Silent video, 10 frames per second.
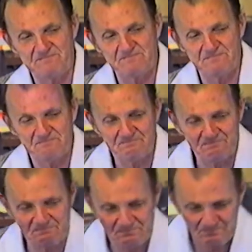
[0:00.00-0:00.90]

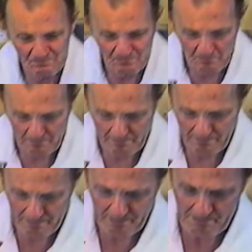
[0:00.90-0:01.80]

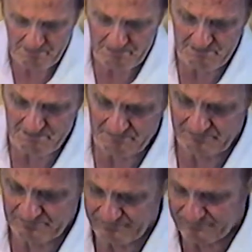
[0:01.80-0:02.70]

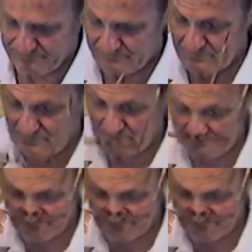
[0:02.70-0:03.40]
(no one is talking)